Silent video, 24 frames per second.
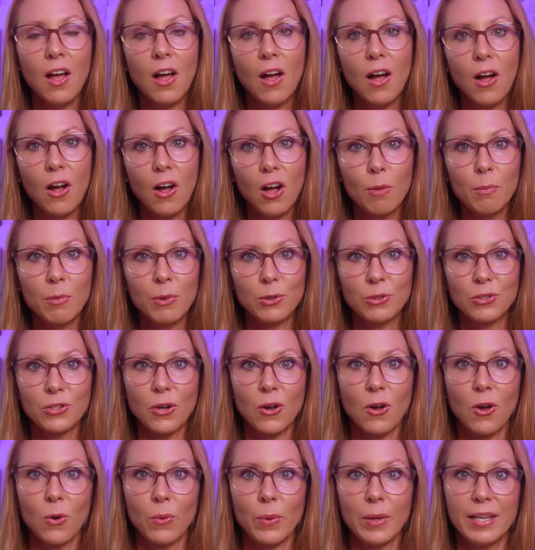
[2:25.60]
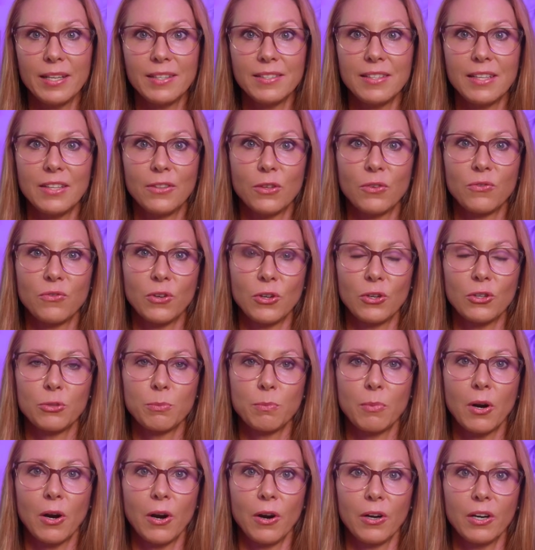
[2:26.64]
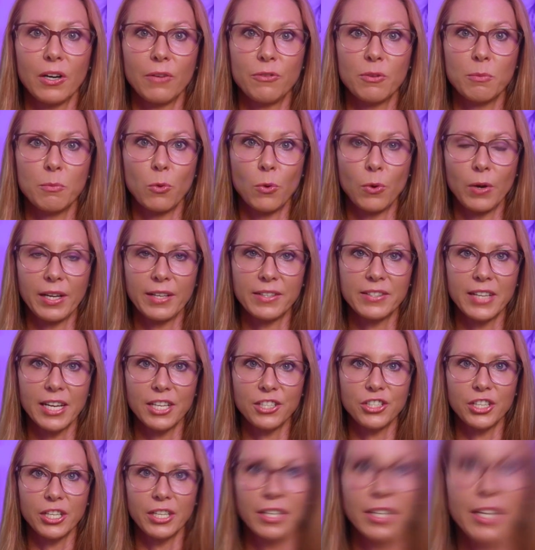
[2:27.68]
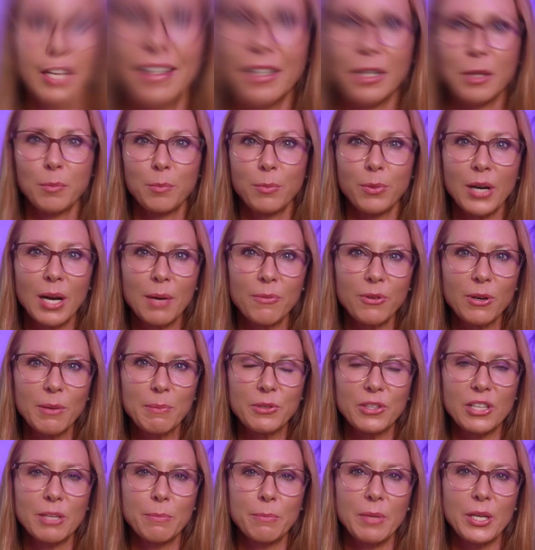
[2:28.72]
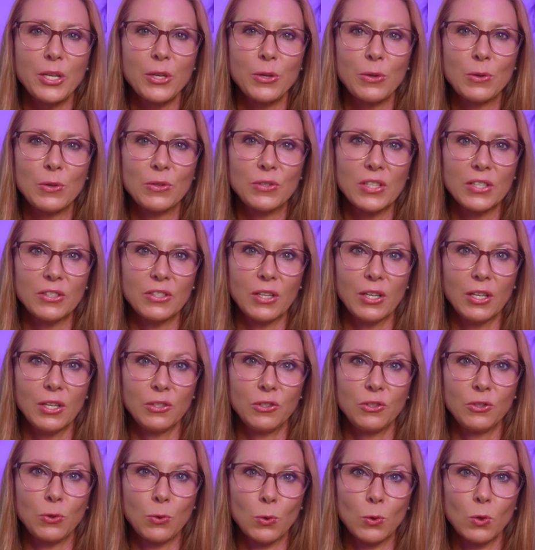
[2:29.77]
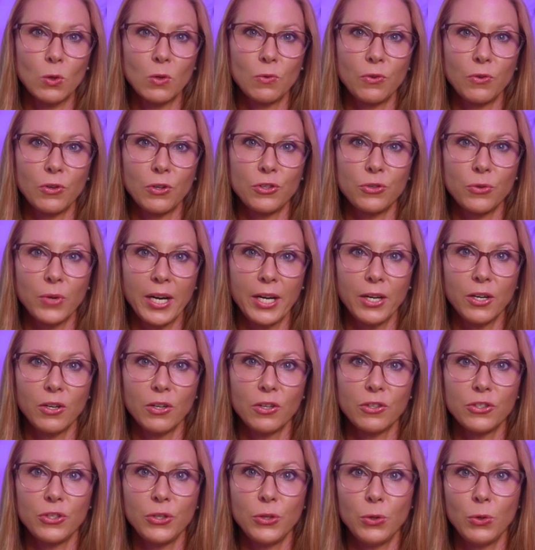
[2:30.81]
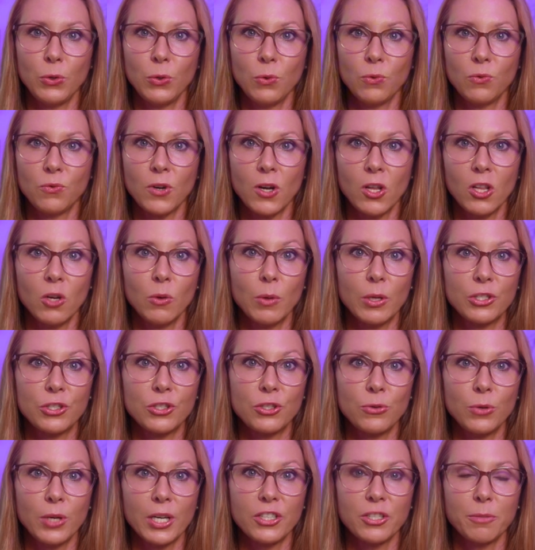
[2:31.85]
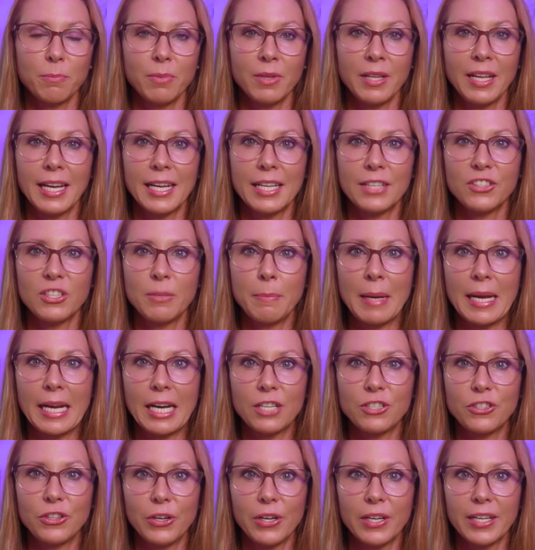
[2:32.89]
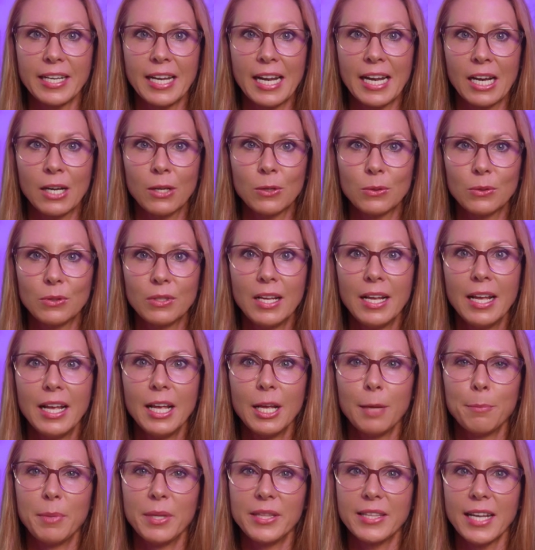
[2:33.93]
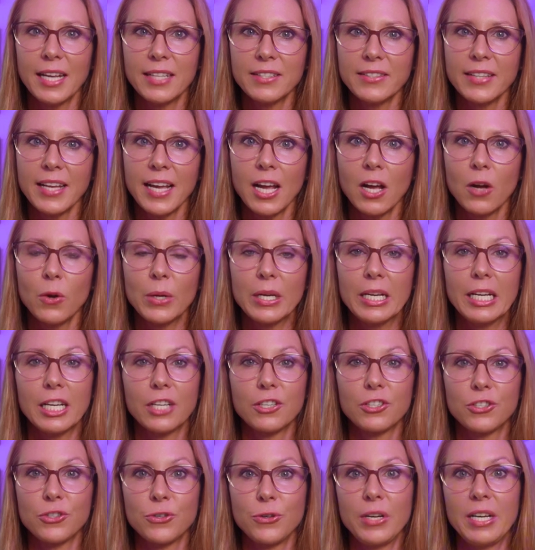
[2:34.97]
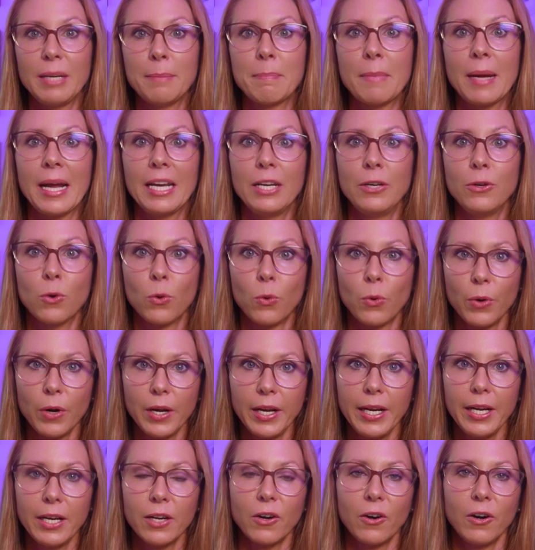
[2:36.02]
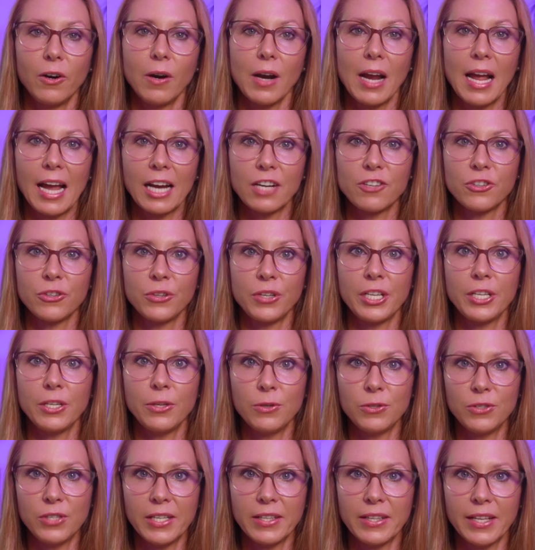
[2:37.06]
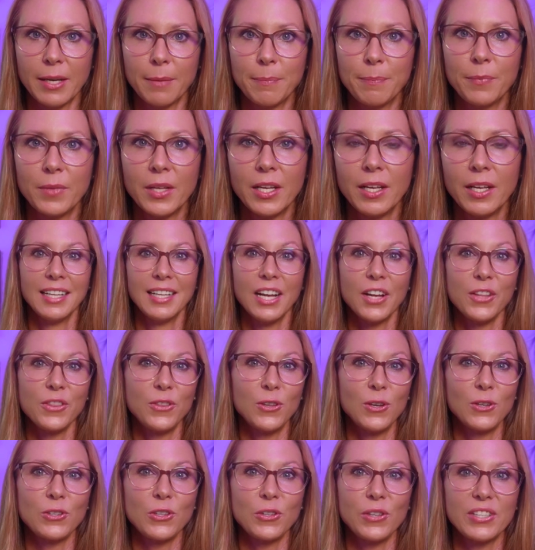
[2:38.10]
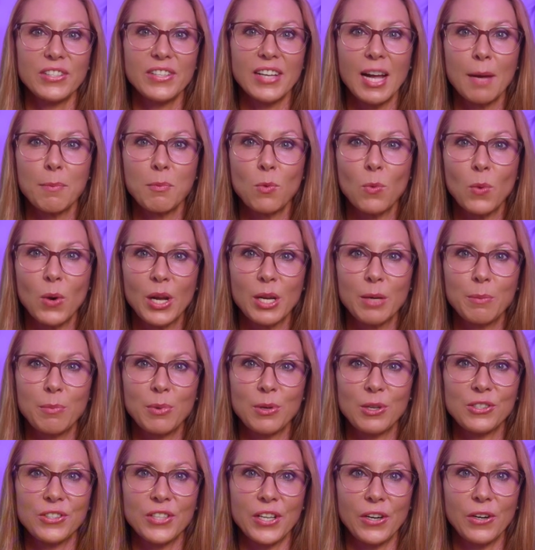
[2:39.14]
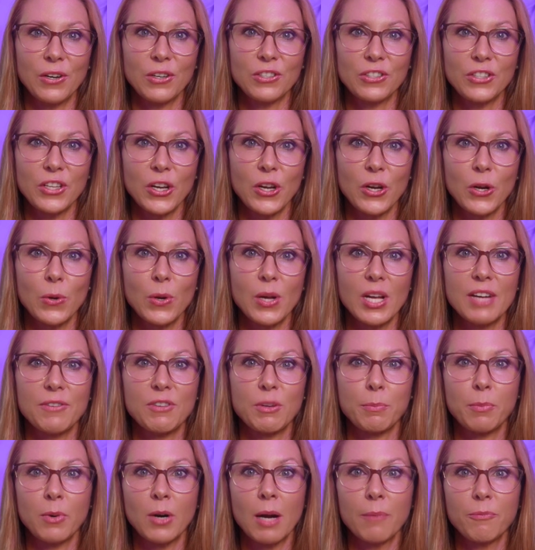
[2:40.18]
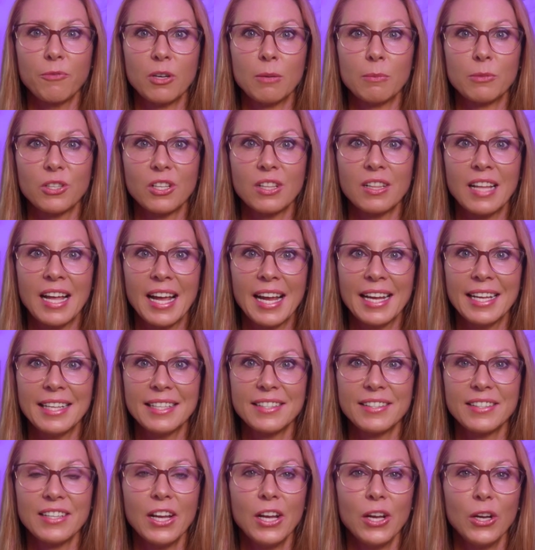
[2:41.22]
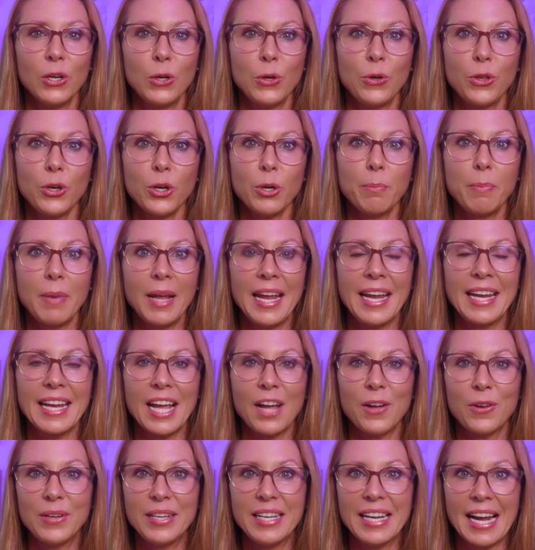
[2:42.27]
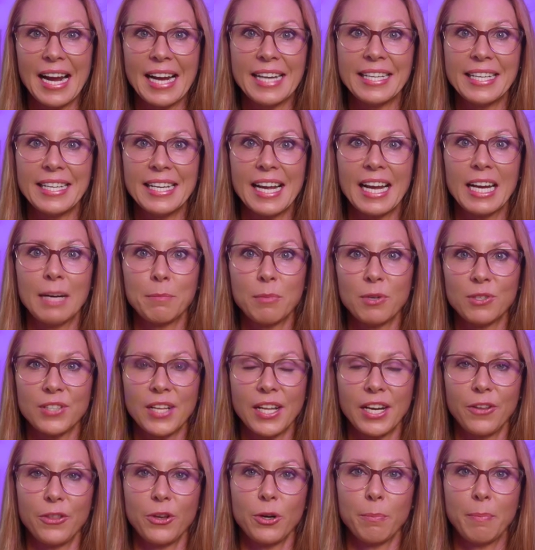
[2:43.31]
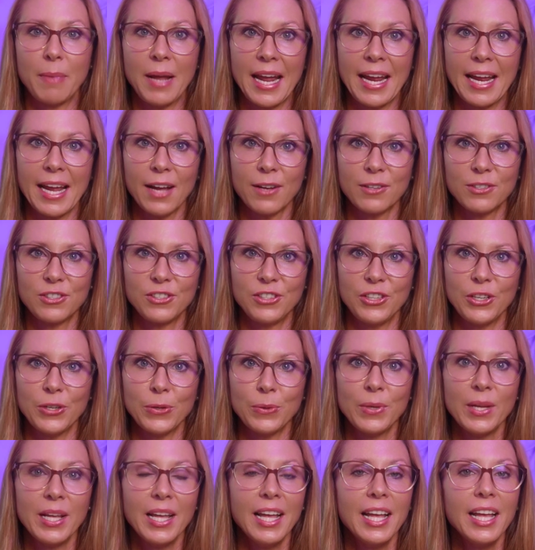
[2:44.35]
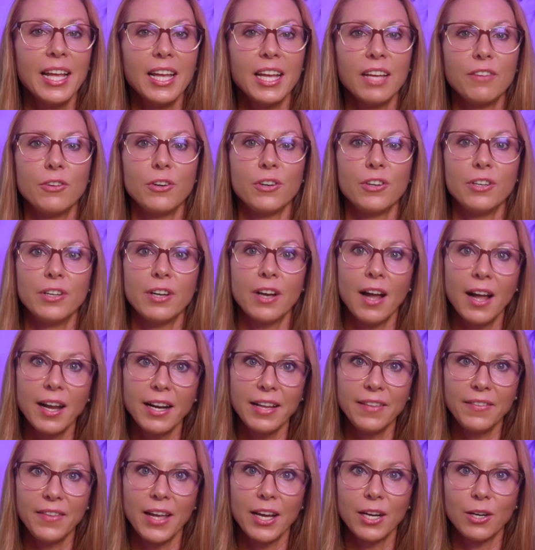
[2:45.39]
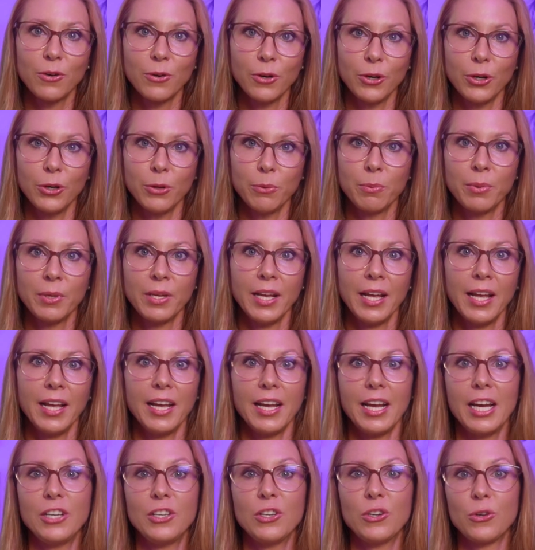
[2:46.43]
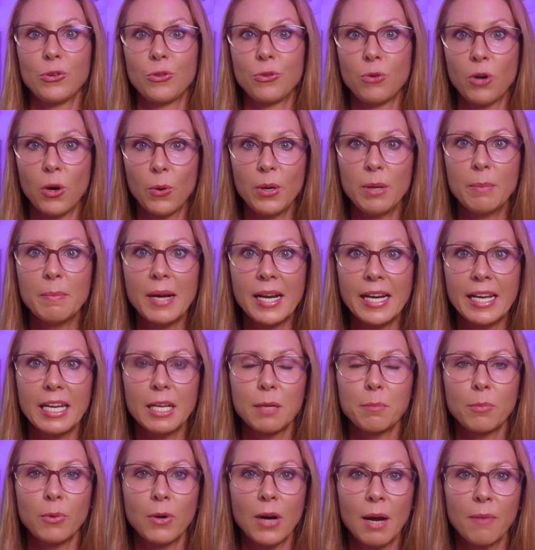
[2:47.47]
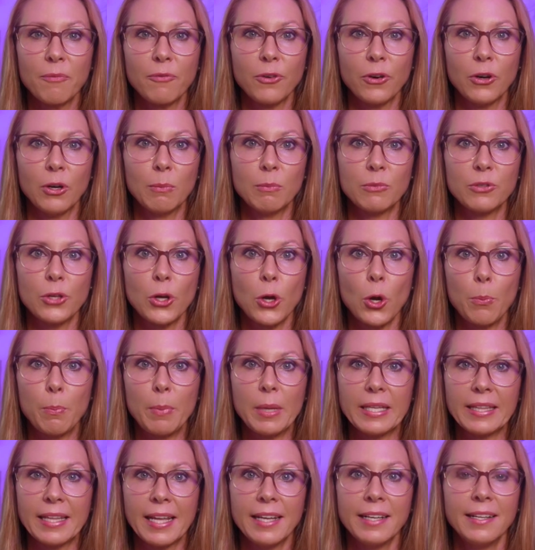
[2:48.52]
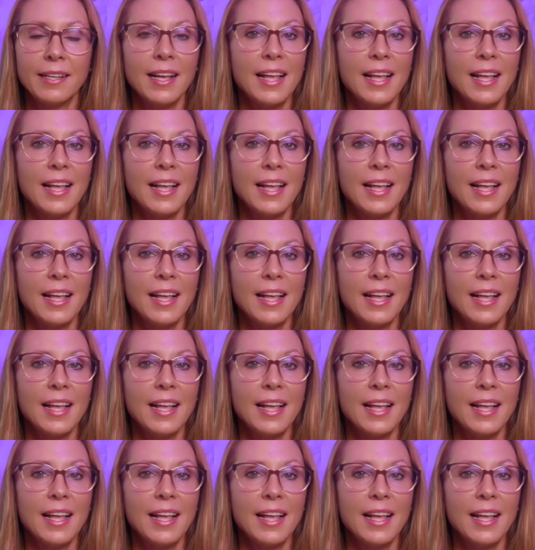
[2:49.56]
almost always in the first part of the morning session. Prop firms can be used as a tool for traders who follow a strict plan to manage their account, but that's how an extreme minority are actually using them. Those are the top 1% or so of a prop firm's clients who they're paying out 99% of their payouts to. If you're not in that group and you're throwing money at prop firms hoping that